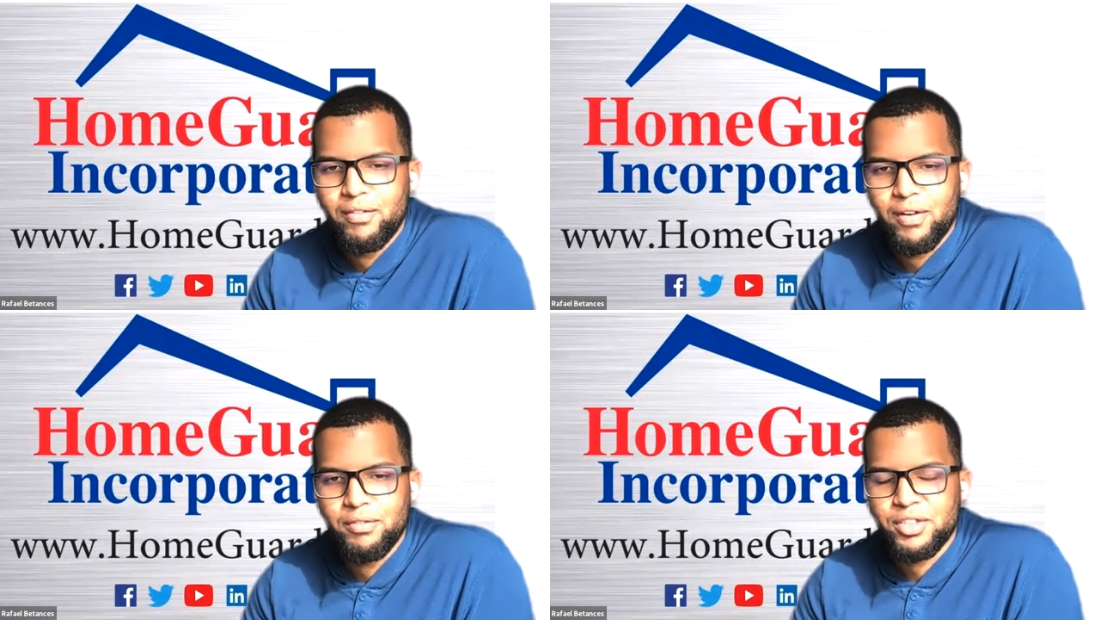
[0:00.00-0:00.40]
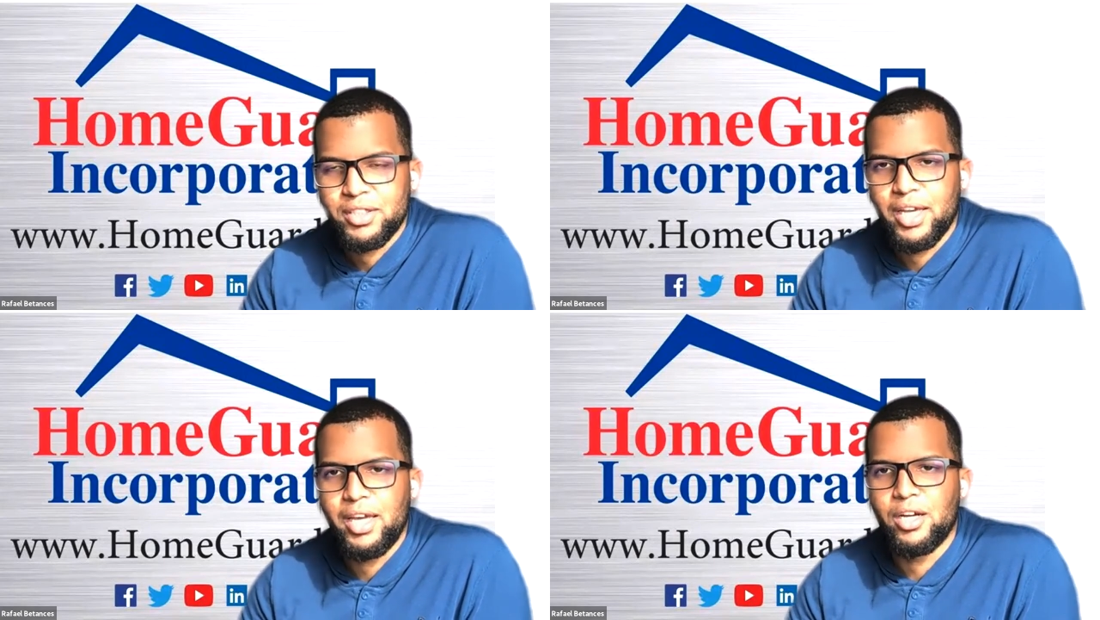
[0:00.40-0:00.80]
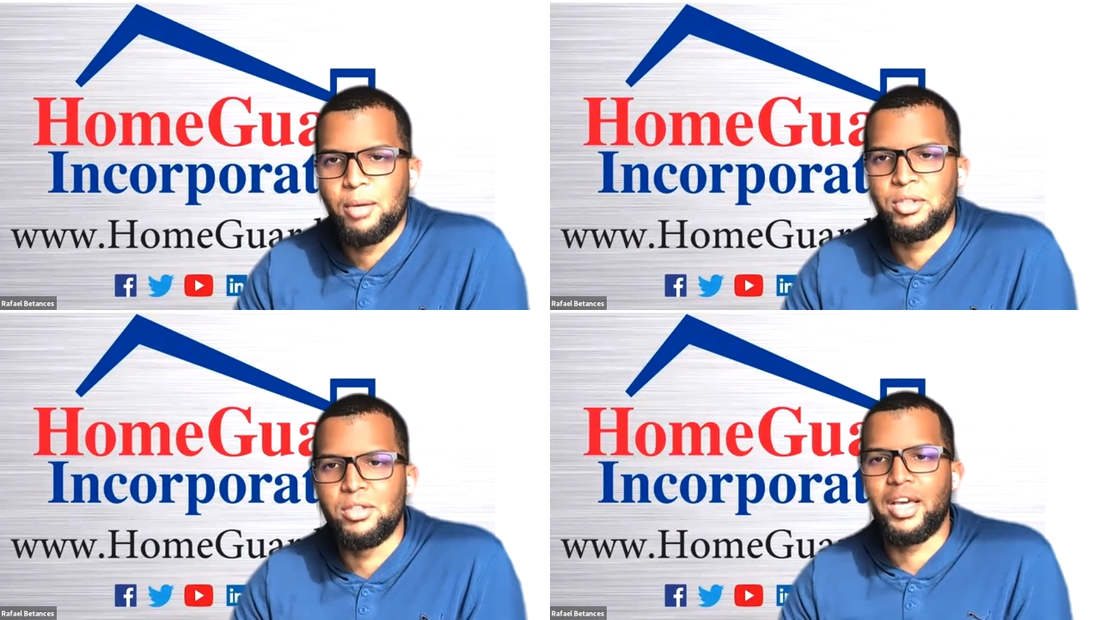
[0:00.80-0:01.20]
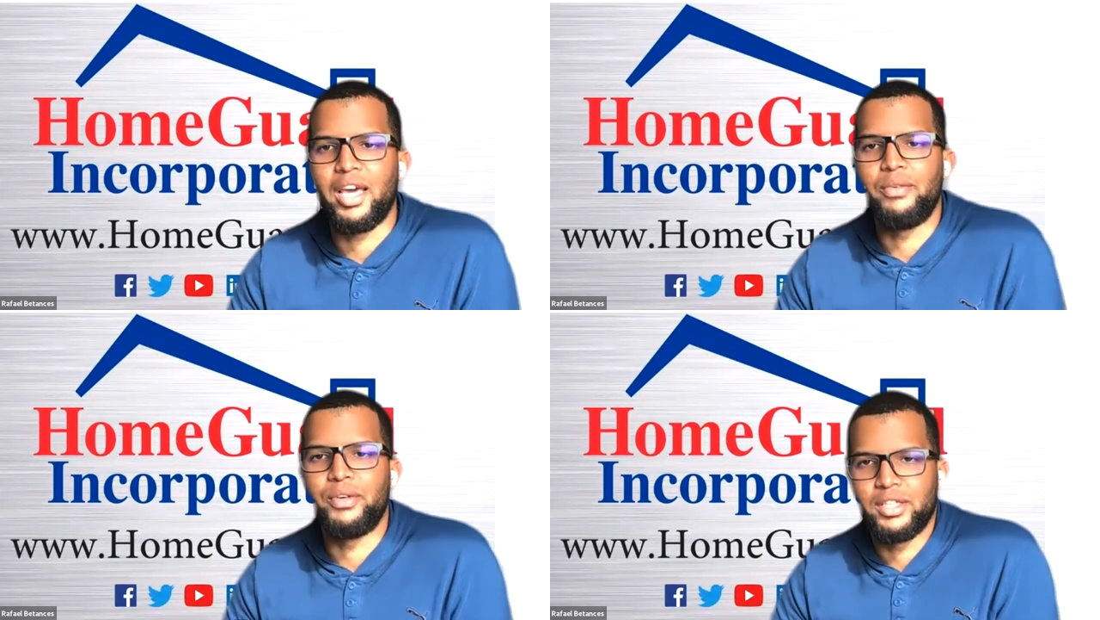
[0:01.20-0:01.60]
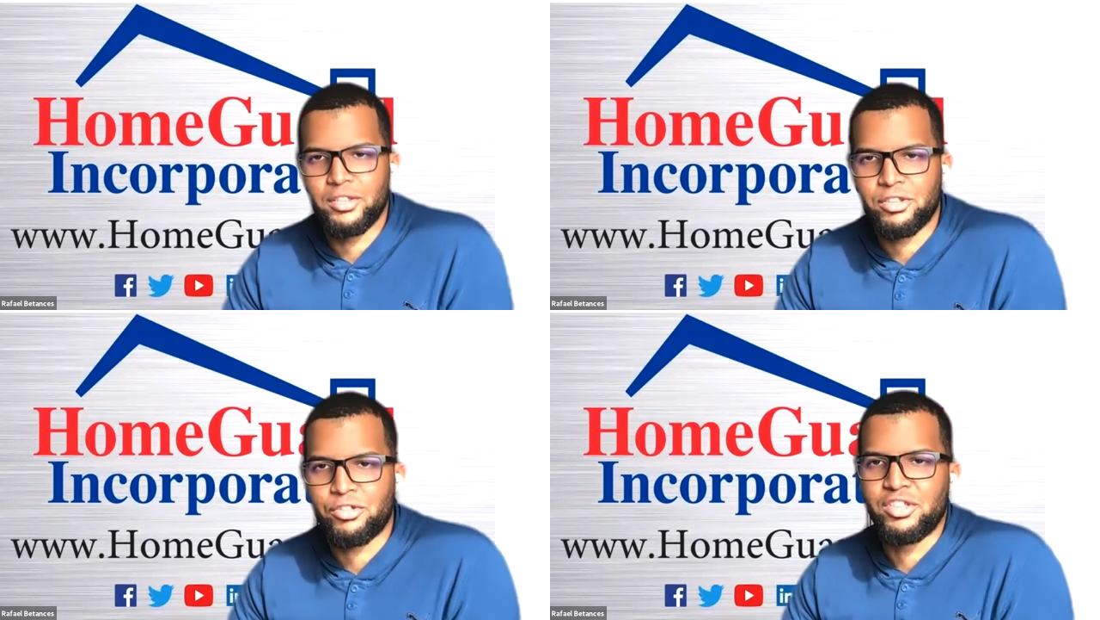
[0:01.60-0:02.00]
of, of, staying up to date with
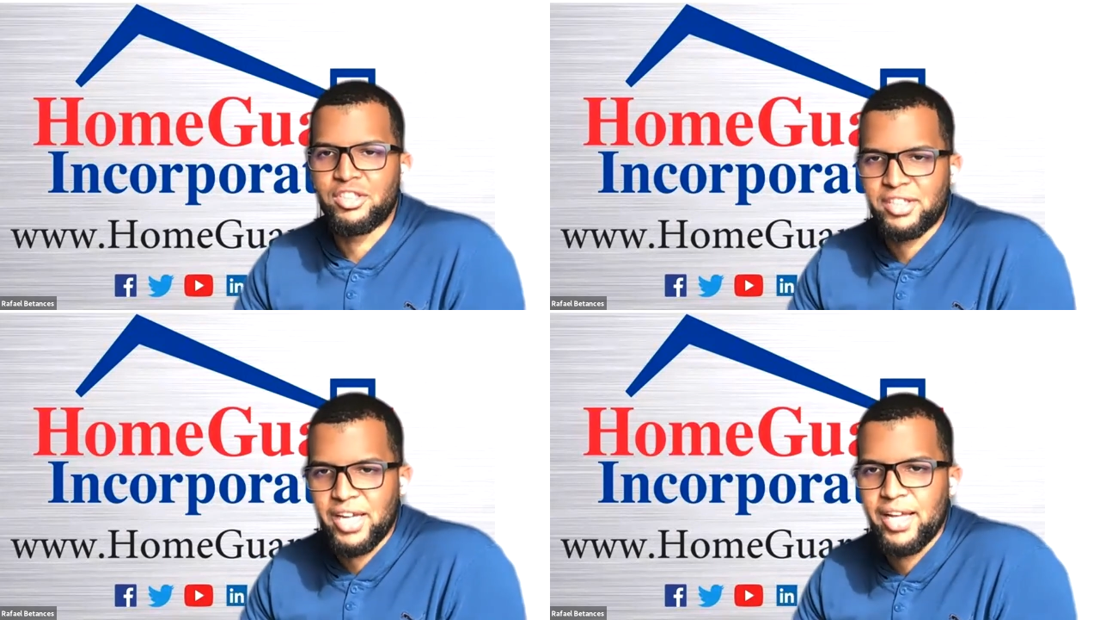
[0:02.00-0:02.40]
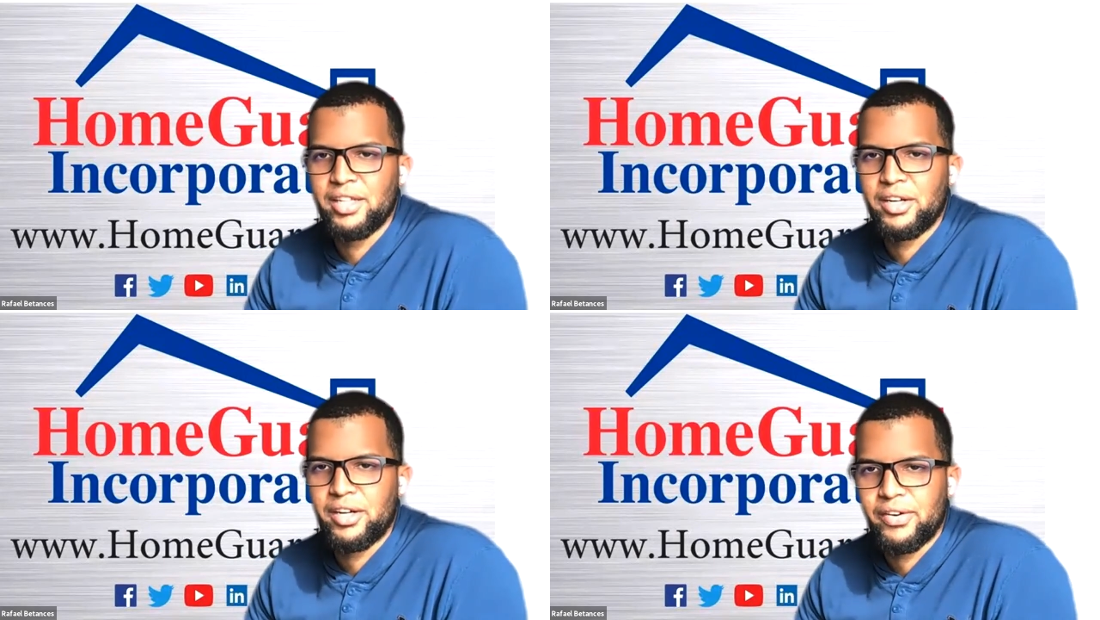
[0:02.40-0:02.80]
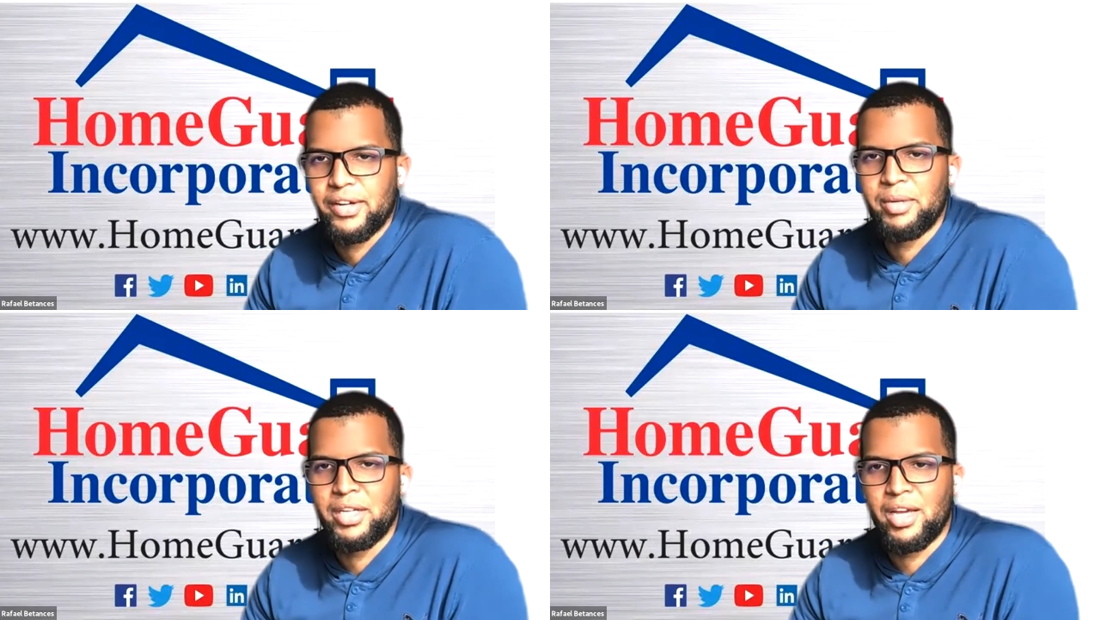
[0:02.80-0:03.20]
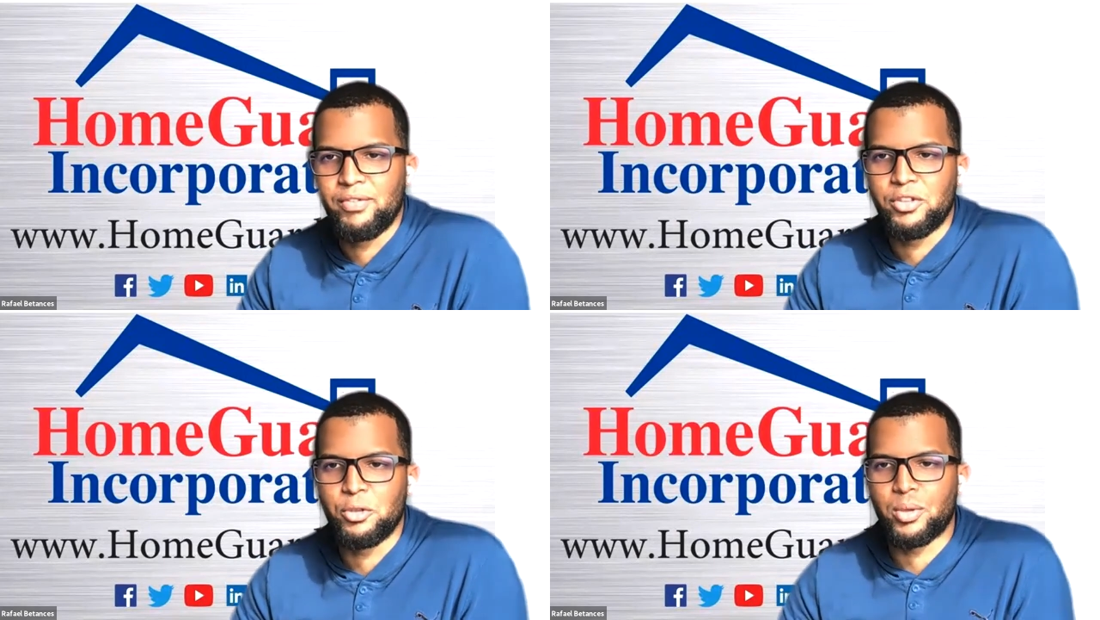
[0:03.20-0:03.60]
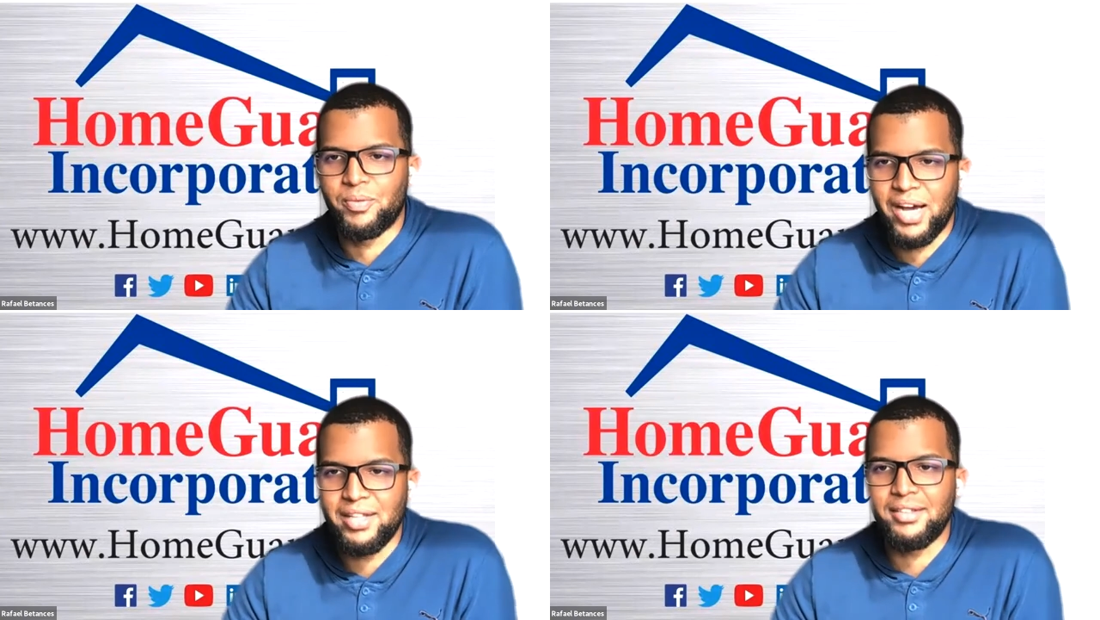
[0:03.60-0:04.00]
industry standard and being able to
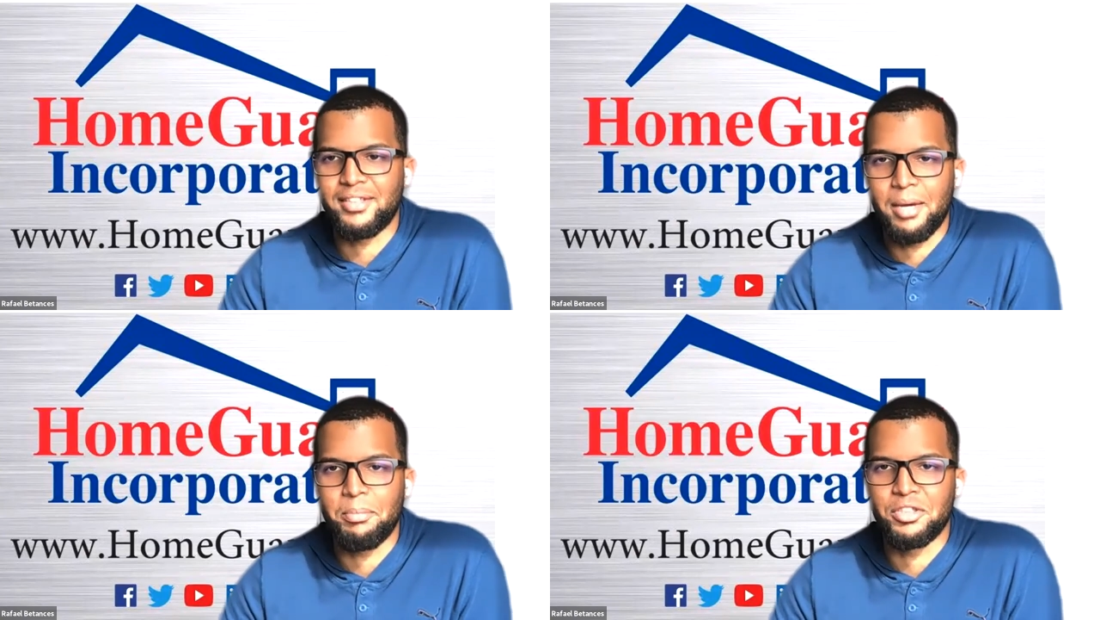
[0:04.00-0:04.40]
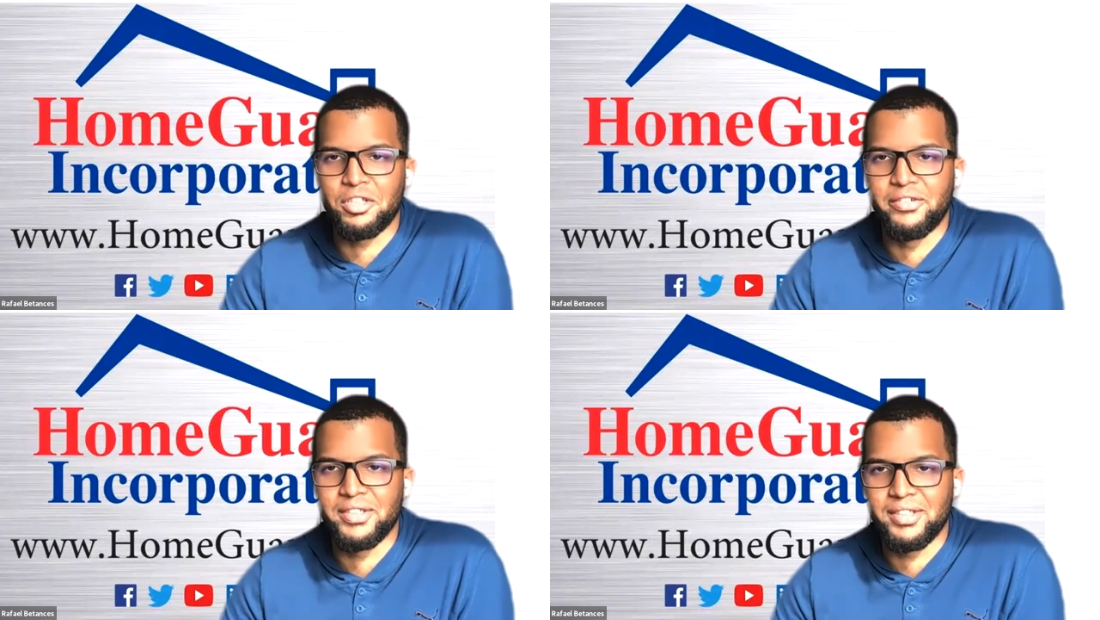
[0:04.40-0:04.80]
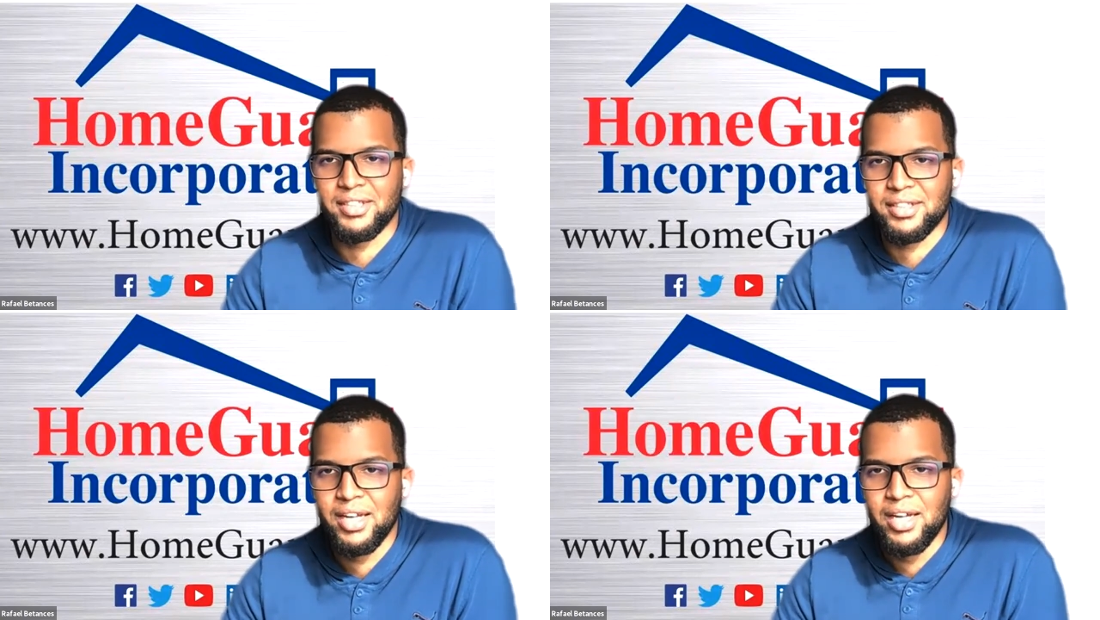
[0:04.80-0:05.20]
provide these type of services.